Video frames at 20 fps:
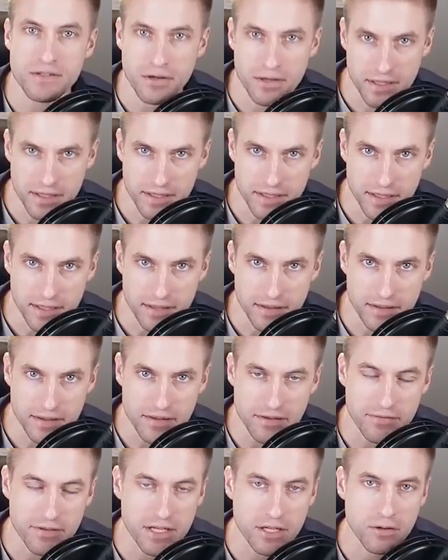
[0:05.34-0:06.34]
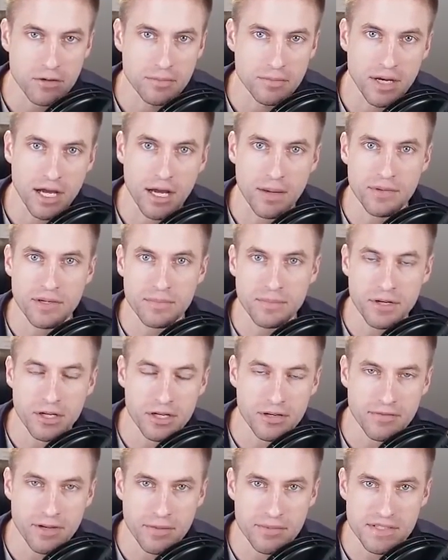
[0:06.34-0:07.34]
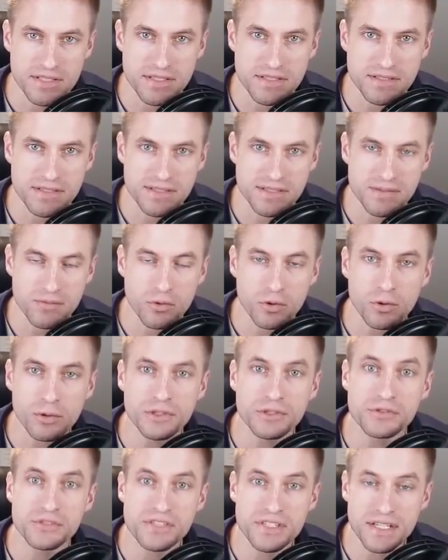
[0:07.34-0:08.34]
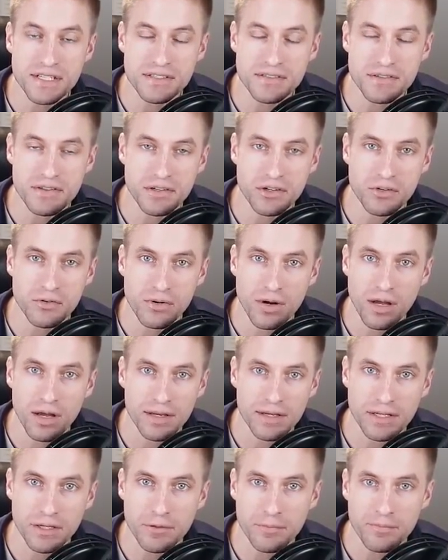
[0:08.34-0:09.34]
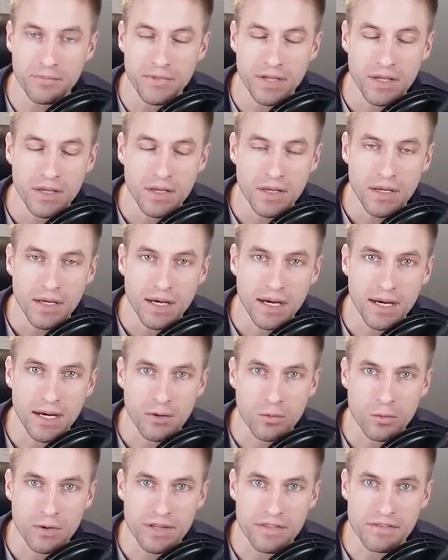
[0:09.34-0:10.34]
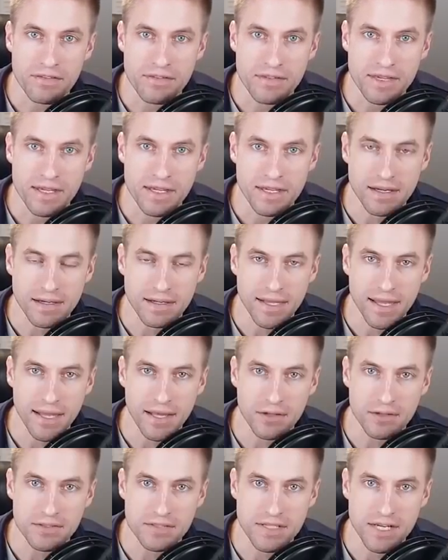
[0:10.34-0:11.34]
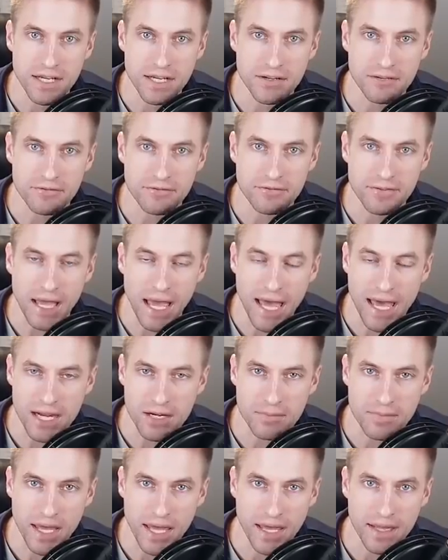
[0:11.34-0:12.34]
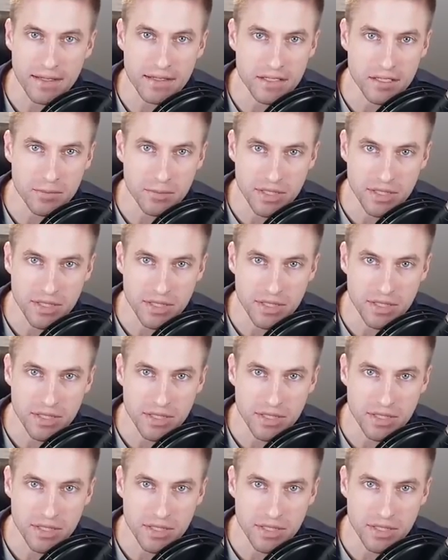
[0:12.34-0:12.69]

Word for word: started in the video on Muhammad and Merkabah mysticism. We're going to stick to the Quran here uh, with the account of Adam and